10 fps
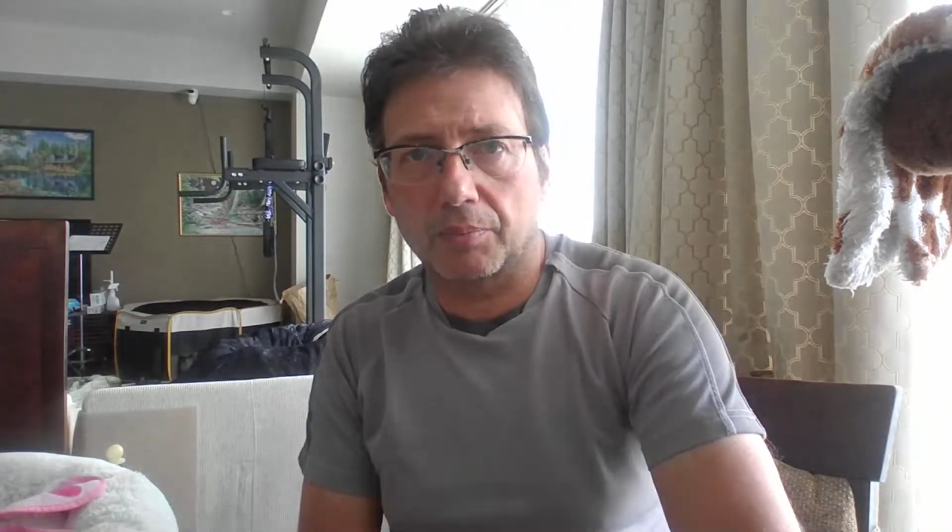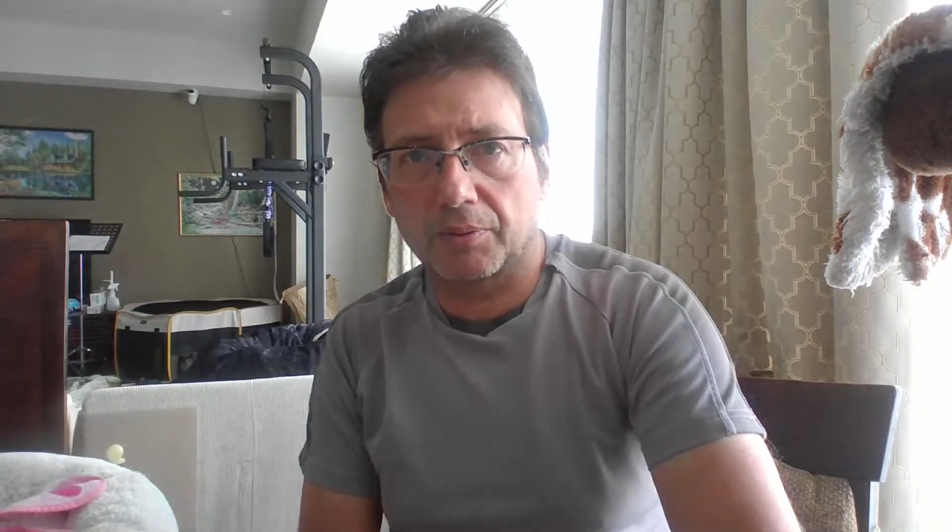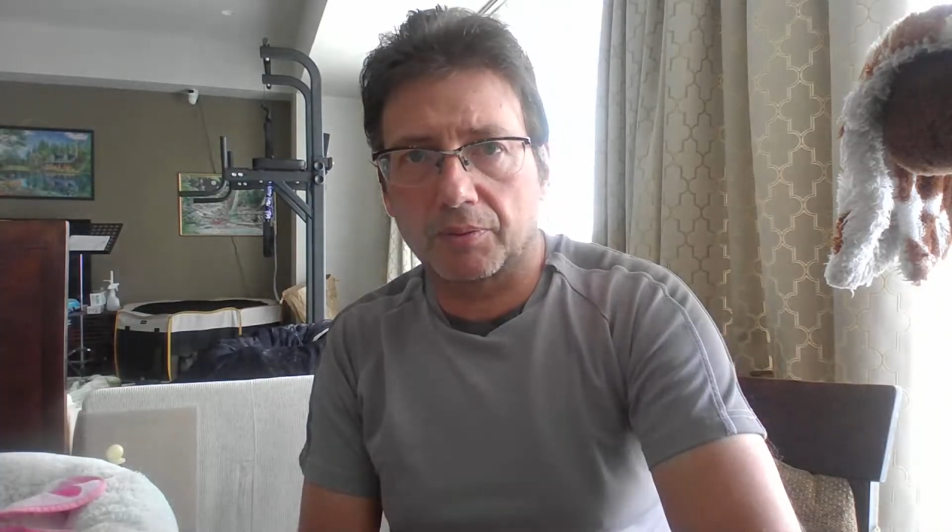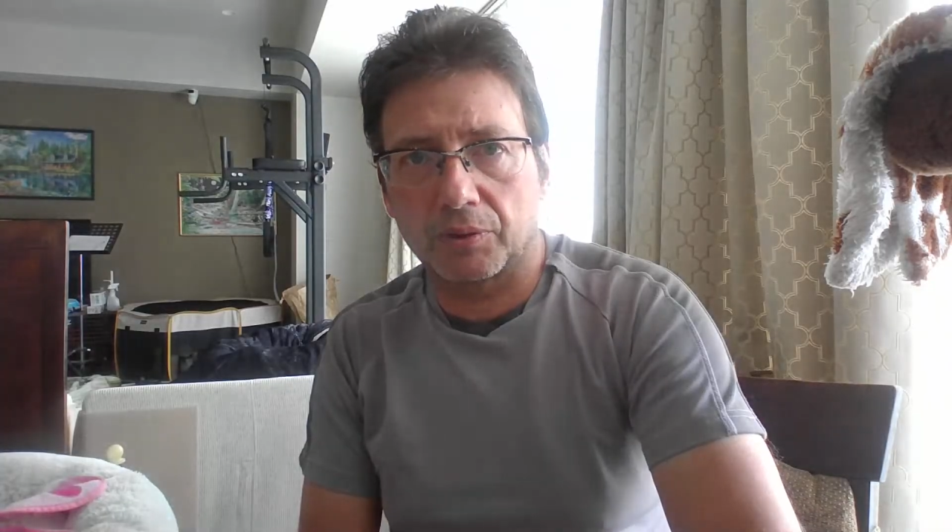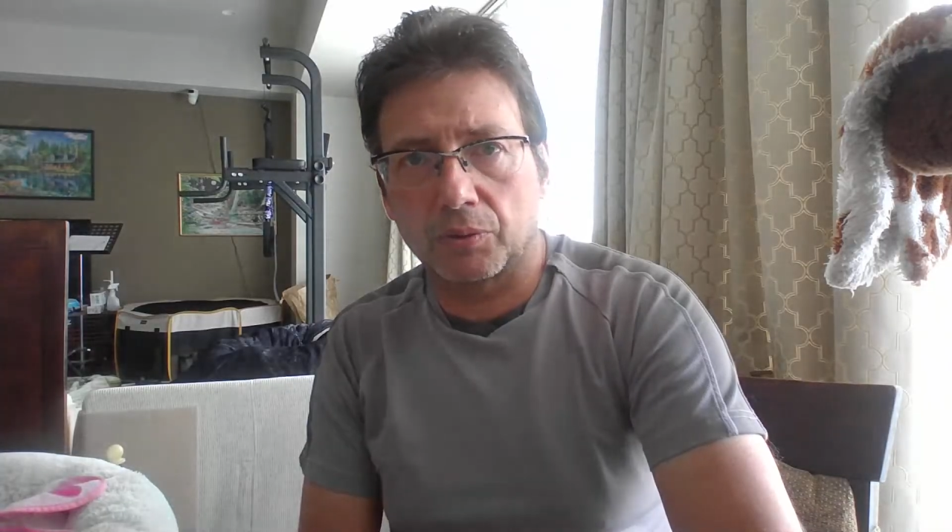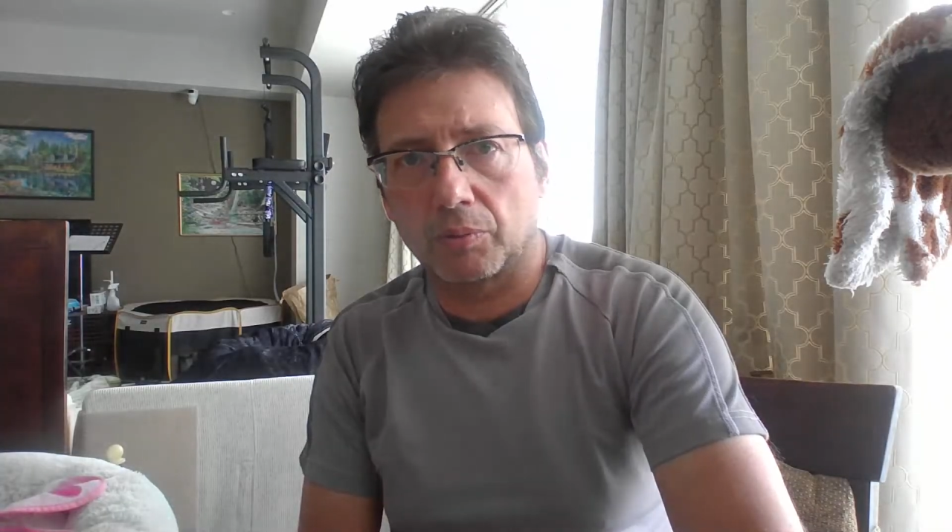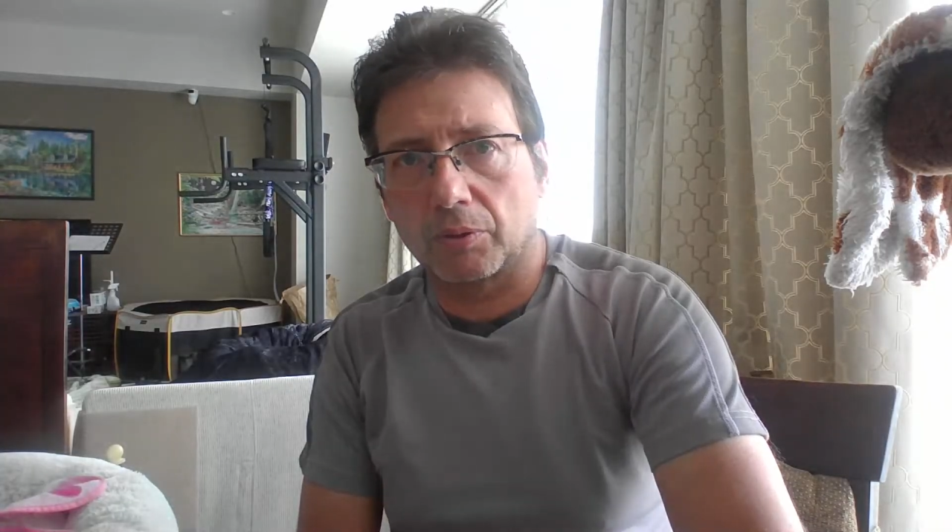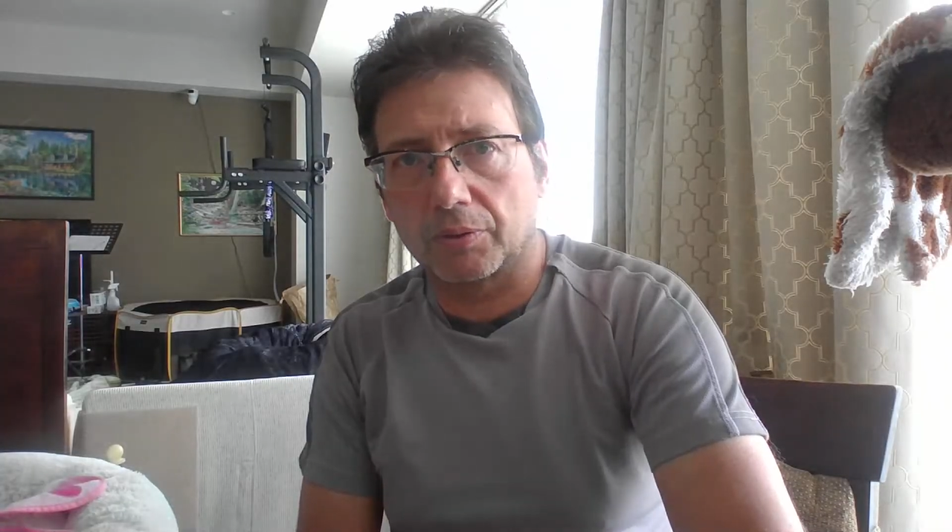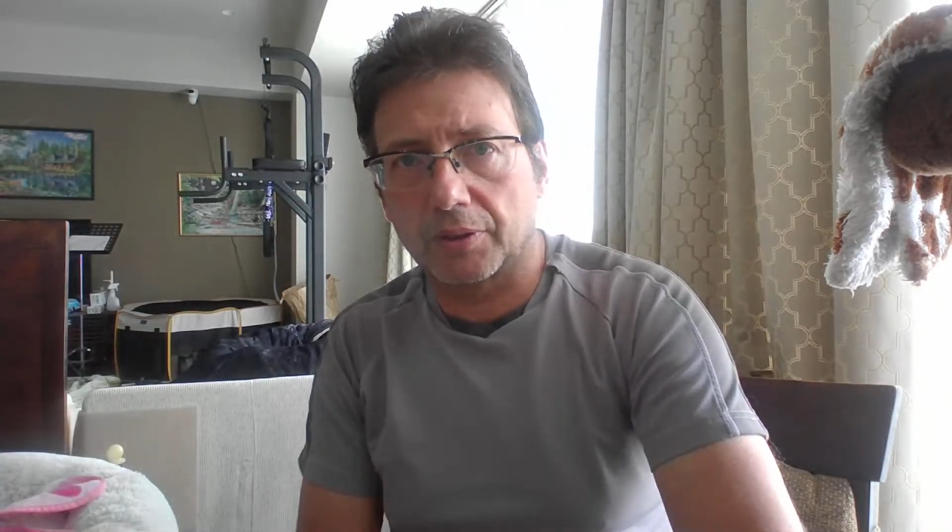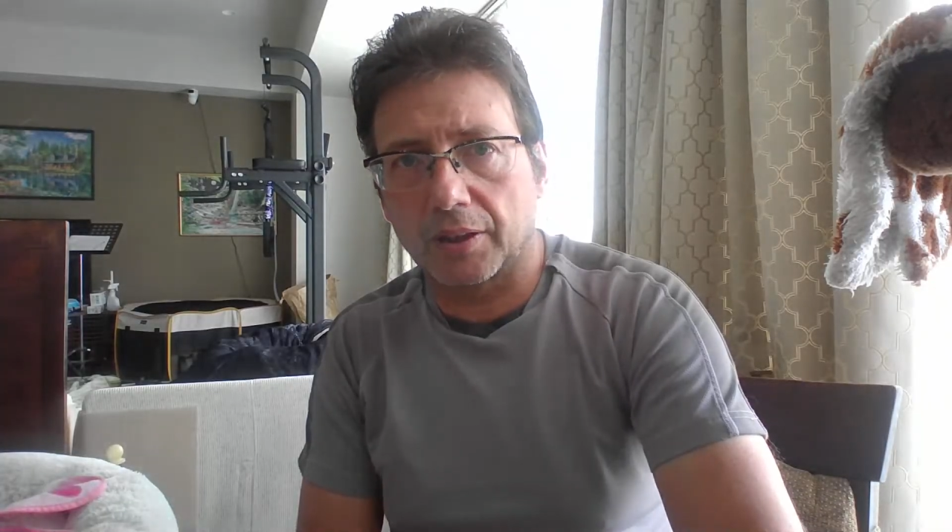with a
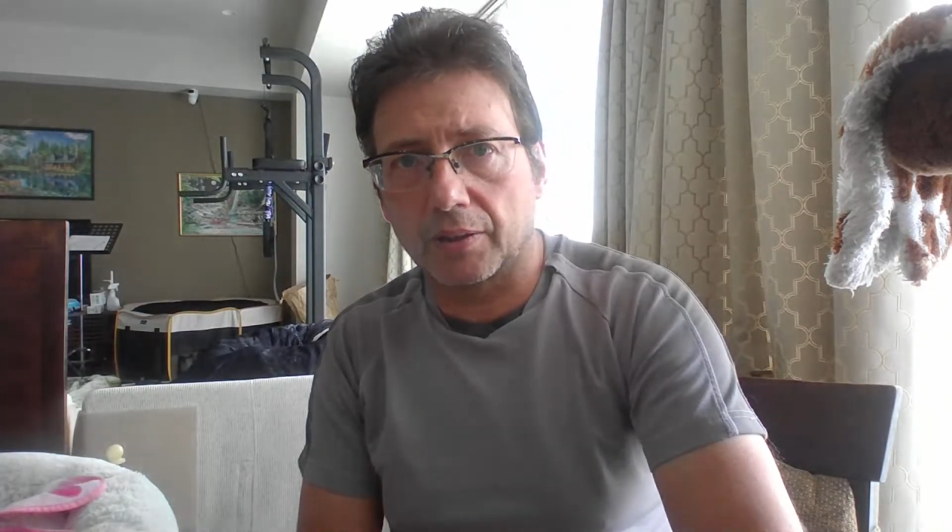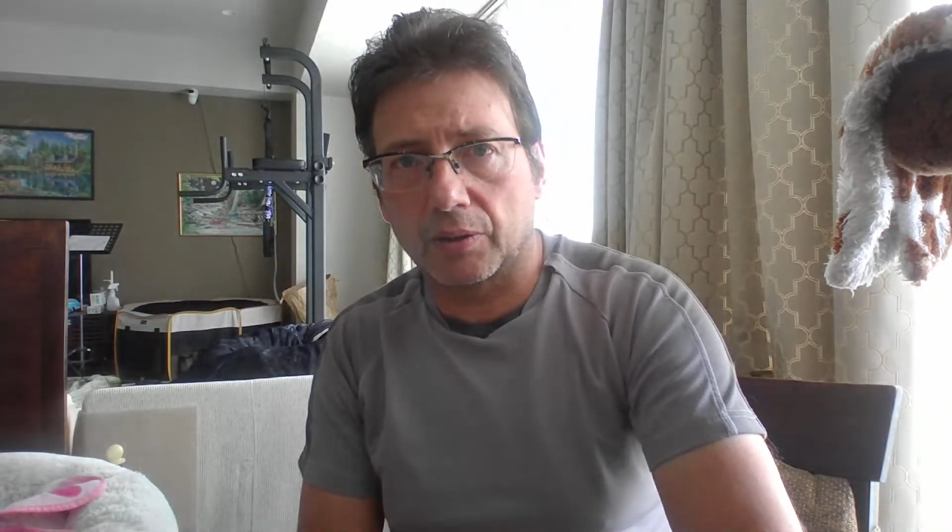normal thing,